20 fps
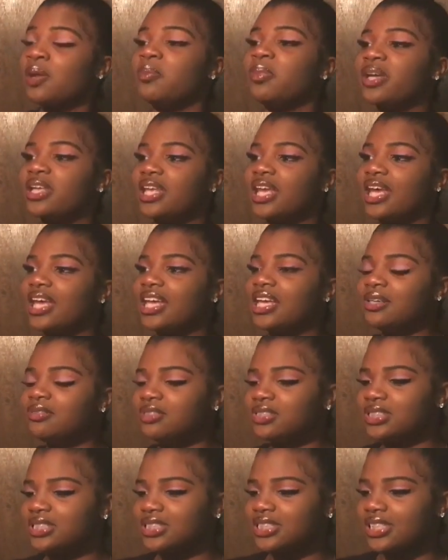But yeah, he
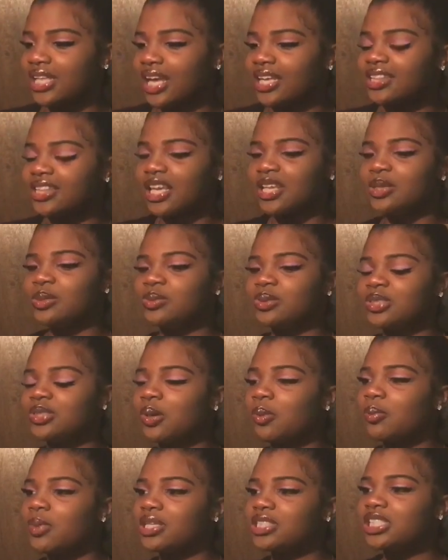was just like, thank you
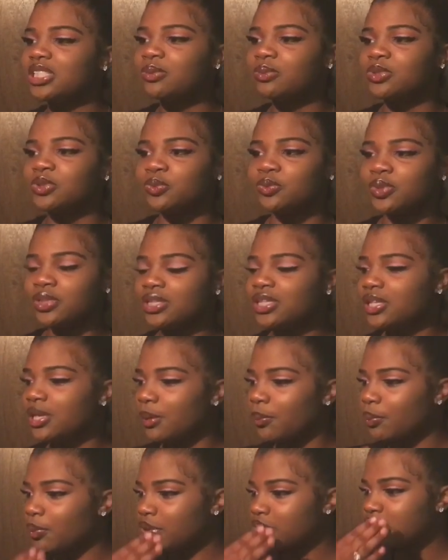so much. He was really
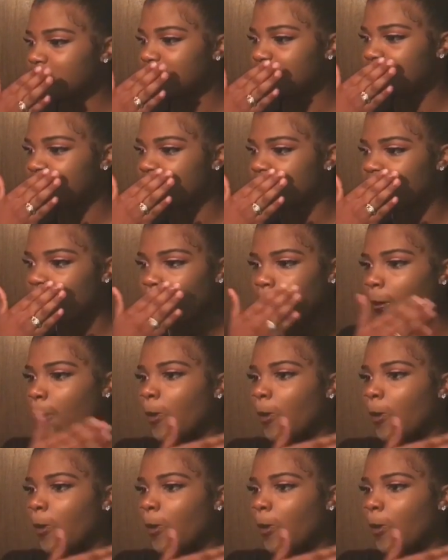appreciative.